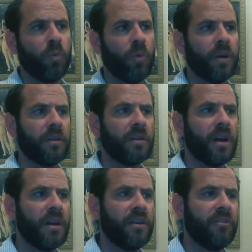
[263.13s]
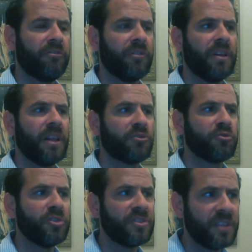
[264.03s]
What kind of
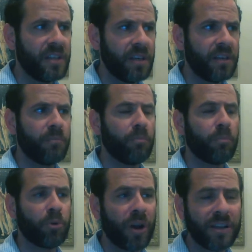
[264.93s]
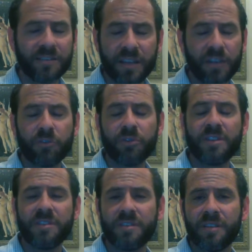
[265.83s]
electricity price
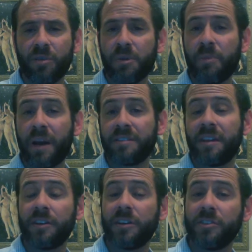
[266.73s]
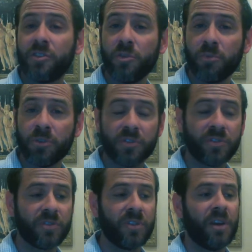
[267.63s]
increases that will be passed on to
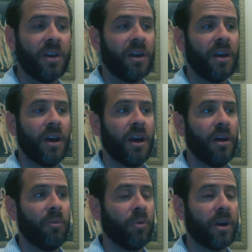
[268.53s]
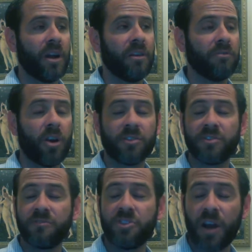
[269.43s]
consumers, what kind of
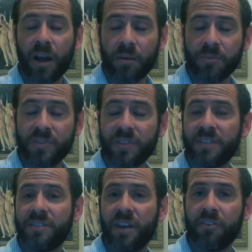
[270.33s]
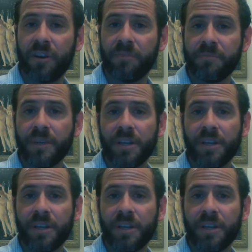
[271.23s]
loss of jobs, etc.